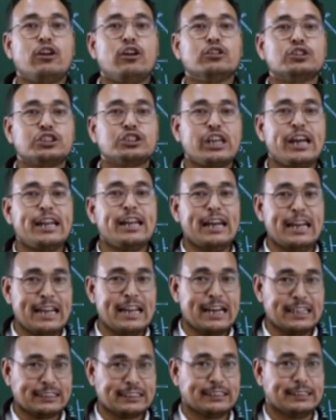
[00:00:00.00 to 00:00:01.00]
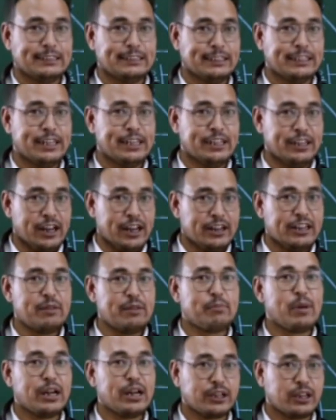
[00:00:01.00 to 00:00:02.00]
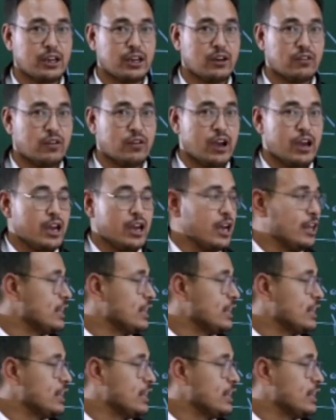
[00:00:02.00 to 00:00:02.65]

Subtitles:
a constant elasticity demand curve.